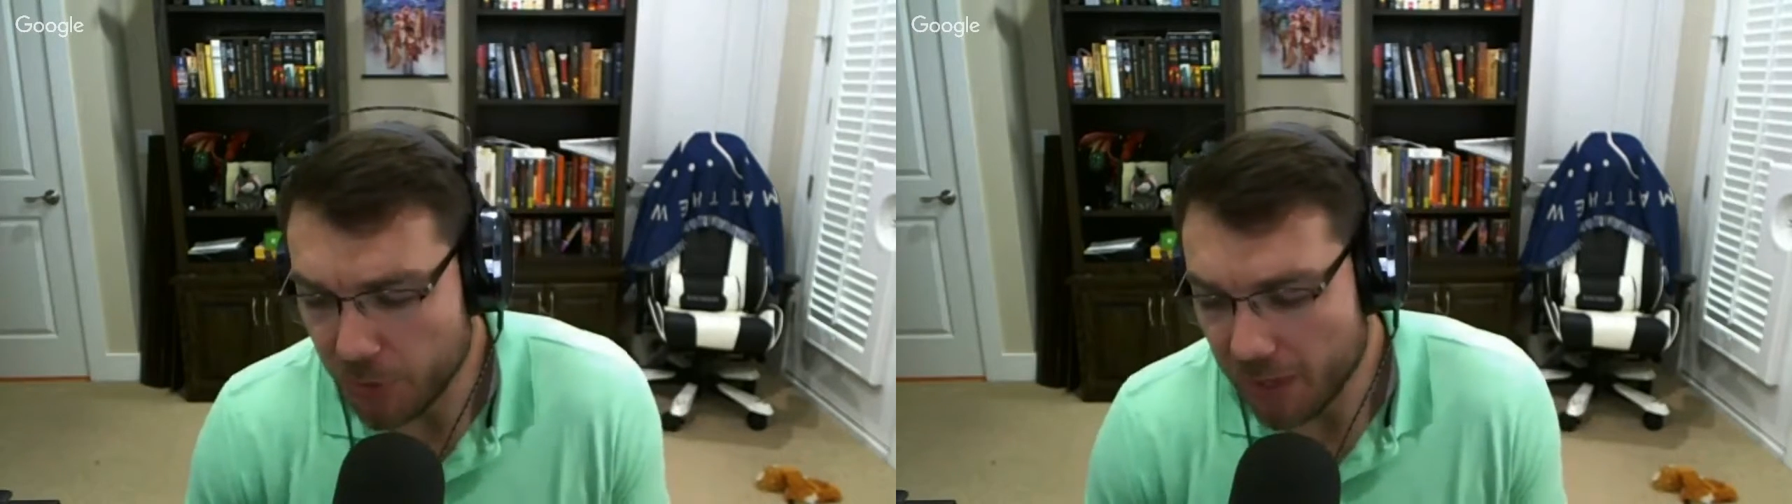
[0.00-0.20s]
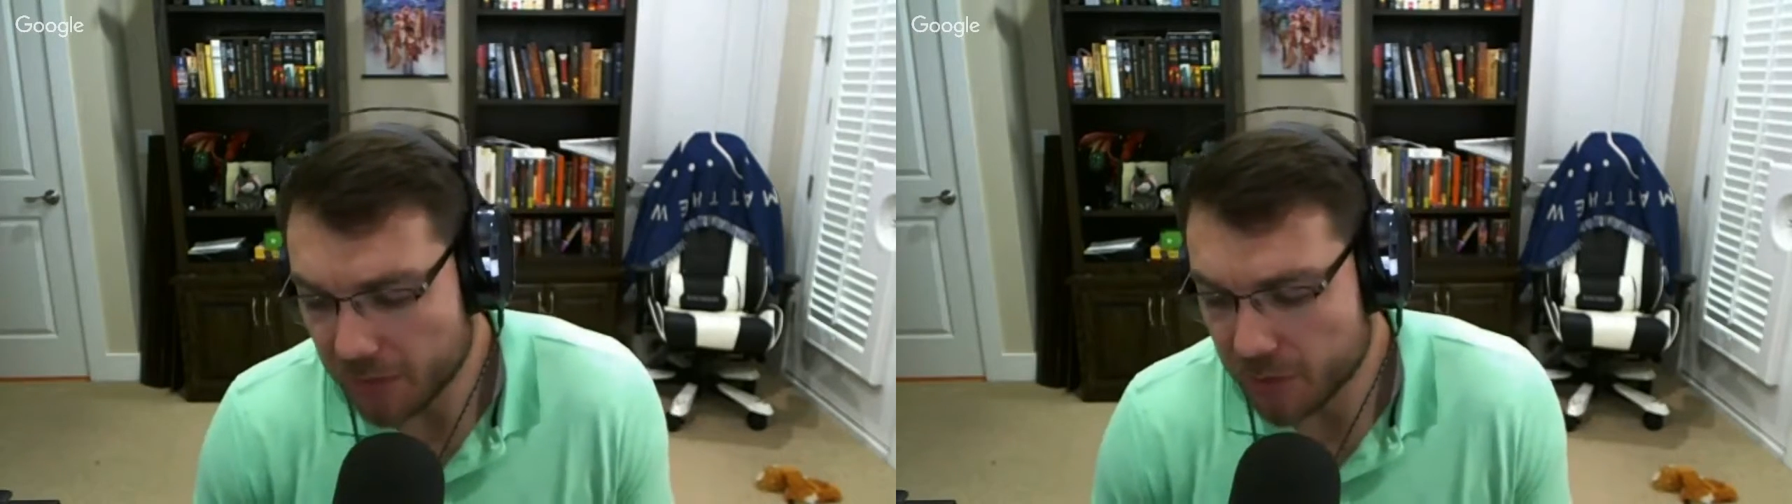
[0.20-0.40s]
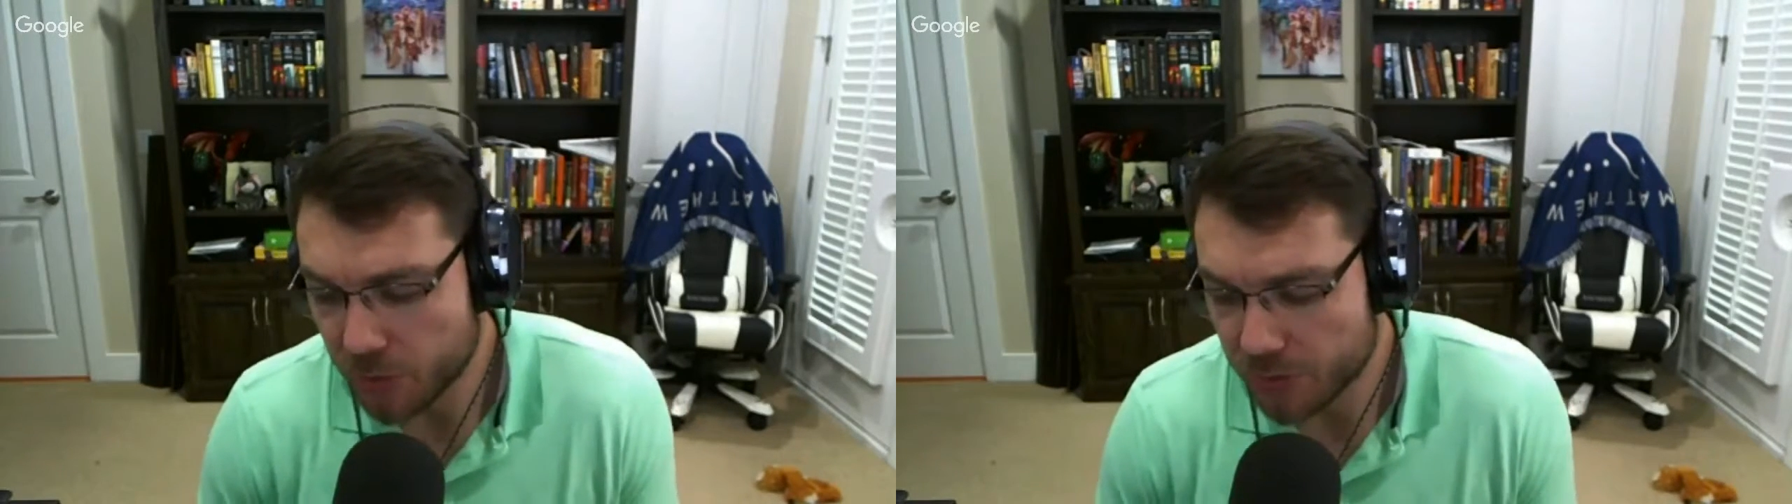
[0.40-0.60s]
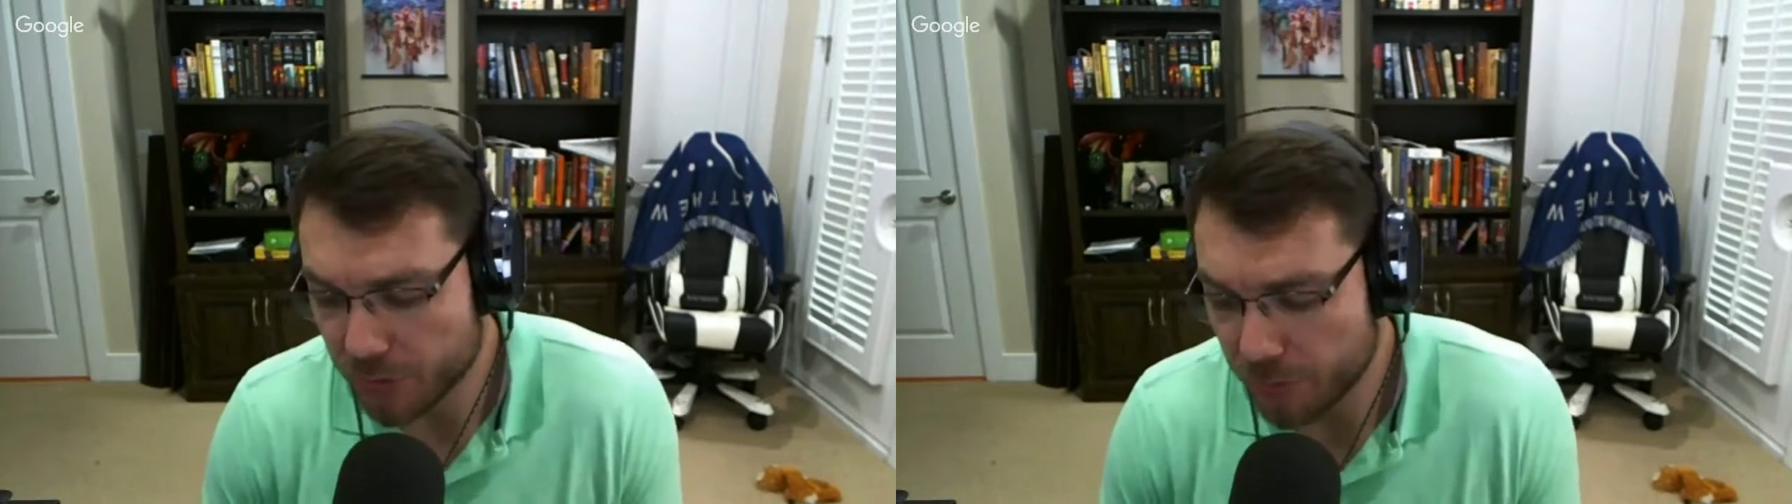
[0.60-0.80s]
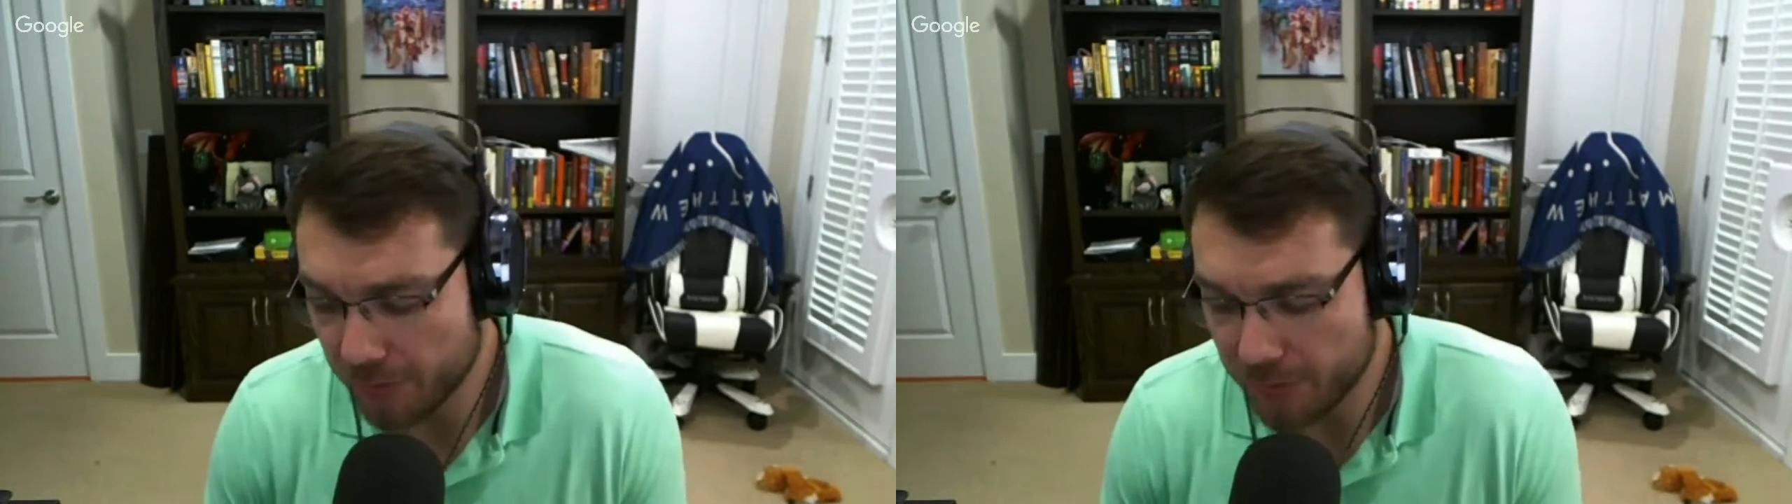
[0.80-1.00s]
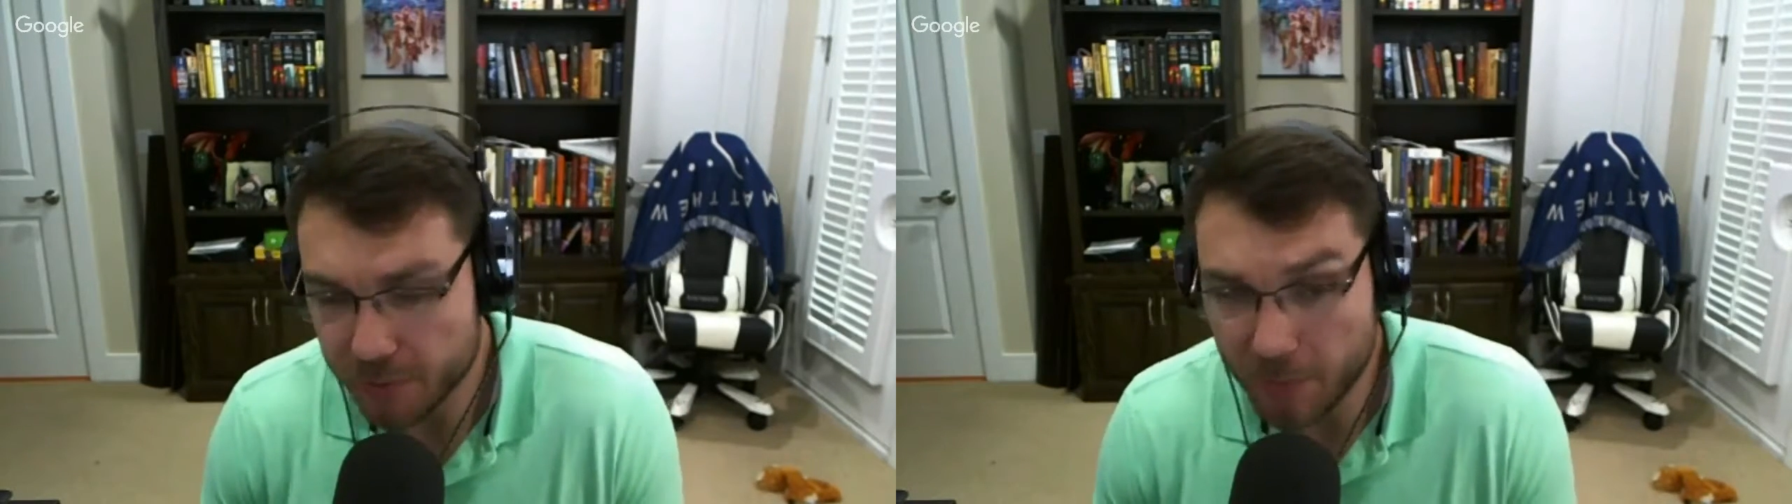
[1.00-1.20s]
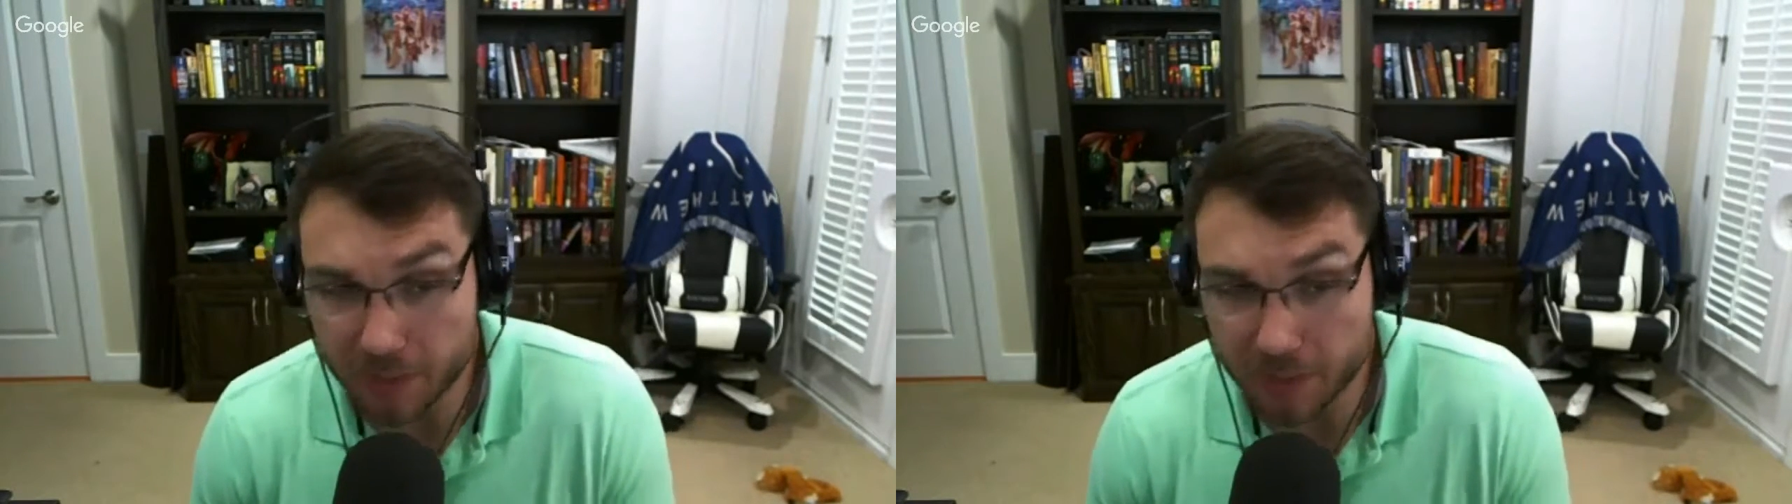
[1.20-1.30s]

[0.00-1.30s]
had the choice of 3 different specs,